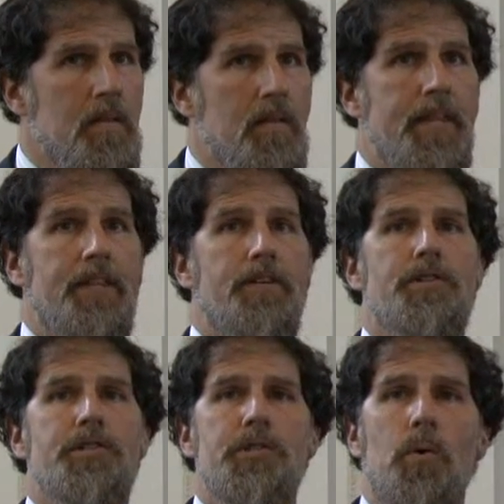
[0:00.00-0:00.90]
that the
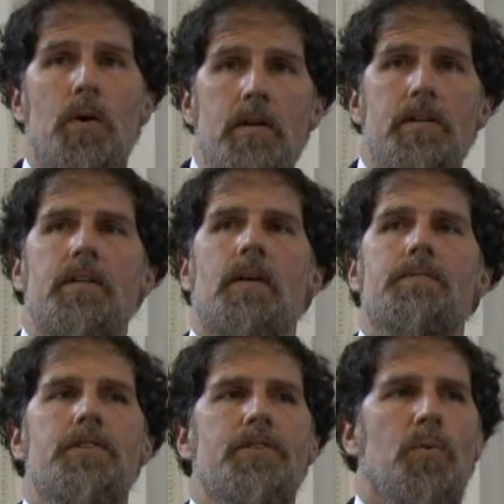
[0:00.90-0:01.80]
sword comes
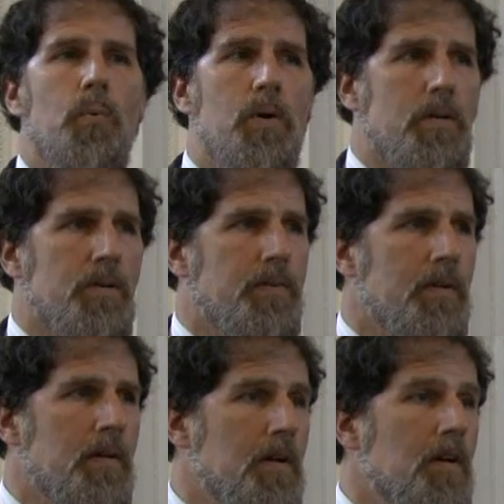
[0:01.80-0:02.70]
into the world
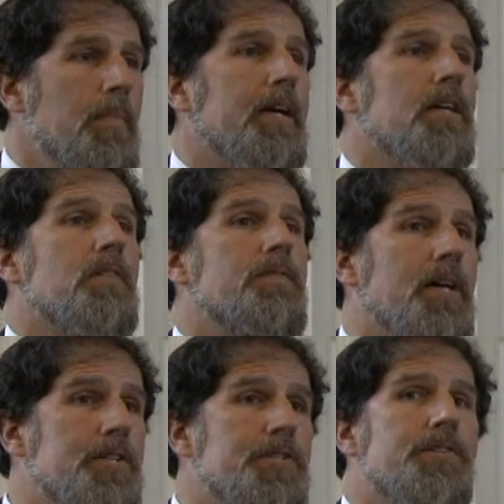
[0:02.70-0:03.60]
because of
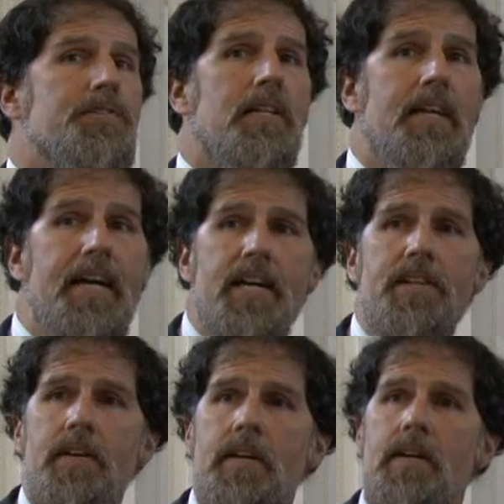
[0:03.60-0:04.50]
justice
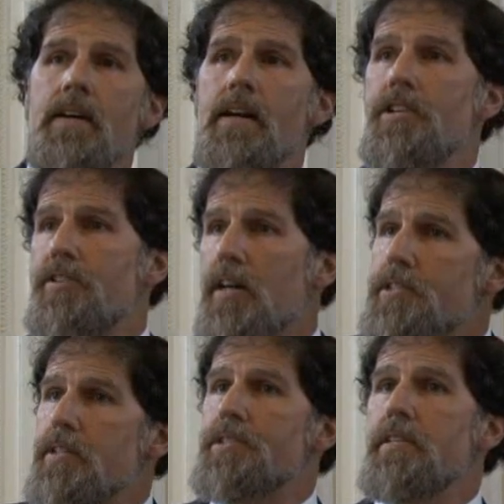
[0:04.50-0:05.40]
delayed and
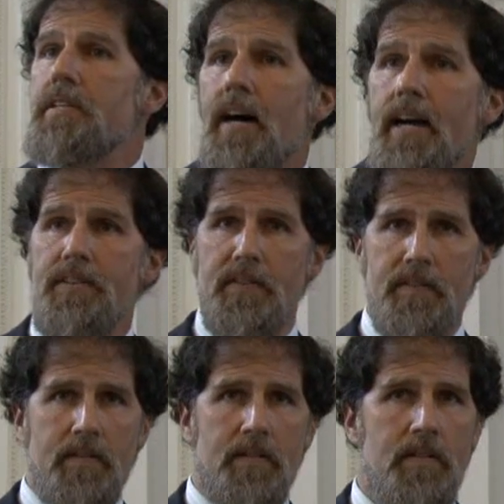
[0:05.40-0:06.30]
justice denied.
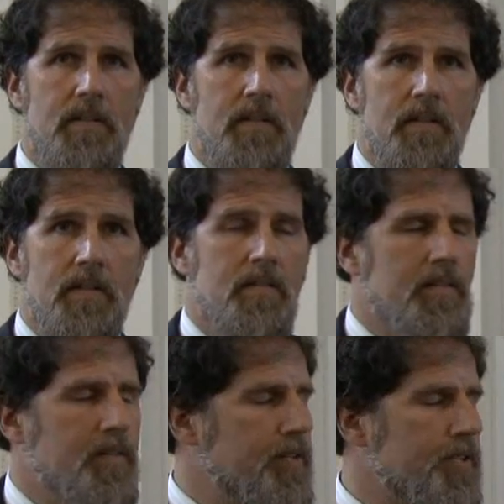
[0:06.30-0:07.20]

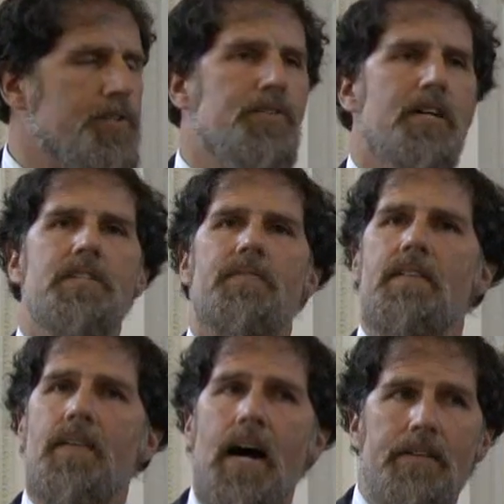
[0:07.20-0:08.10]
It doesn't justify
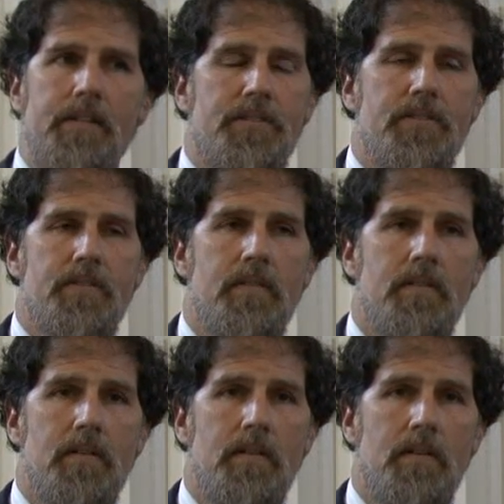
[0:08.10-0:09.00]
violence.
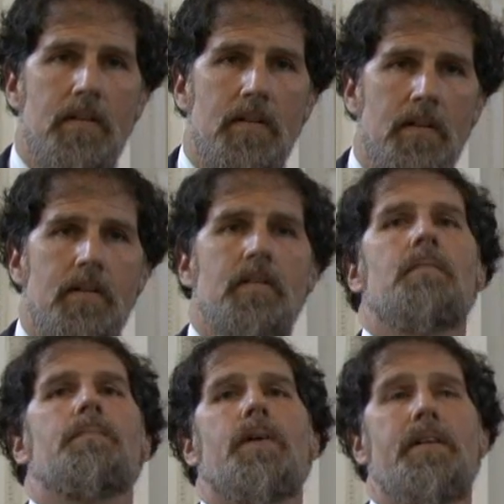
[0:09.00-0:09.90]

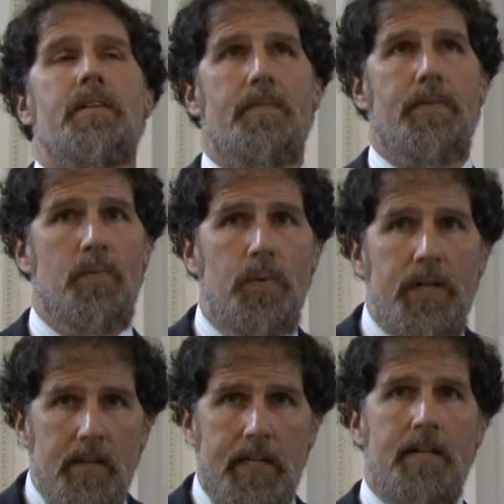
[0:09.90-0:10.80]
But if we
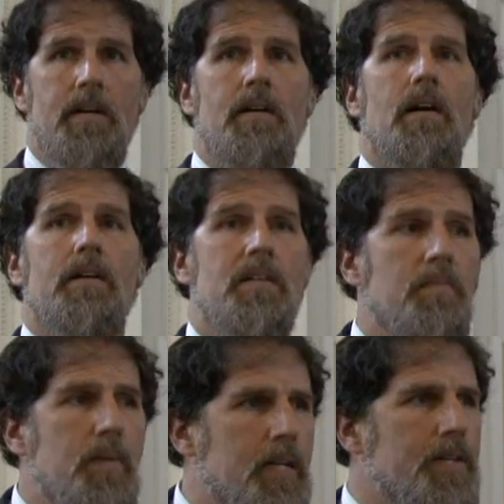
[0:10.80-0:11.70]
really are
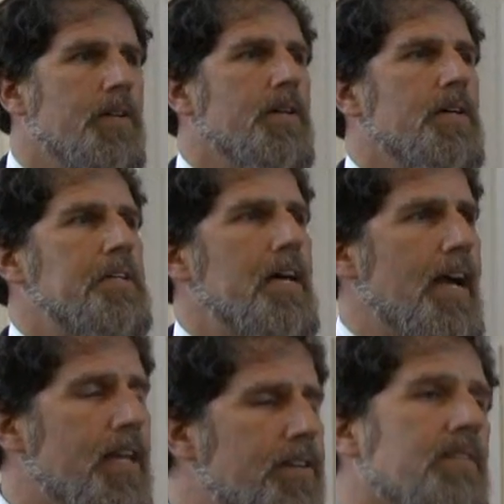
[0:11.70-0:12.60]
committed to
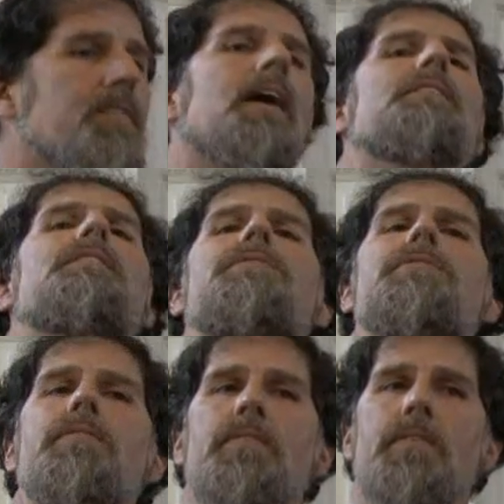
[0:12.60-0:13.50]
ending
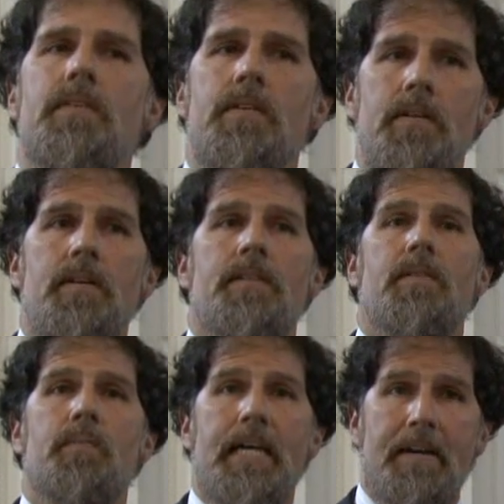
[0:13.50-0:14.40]
violence, then we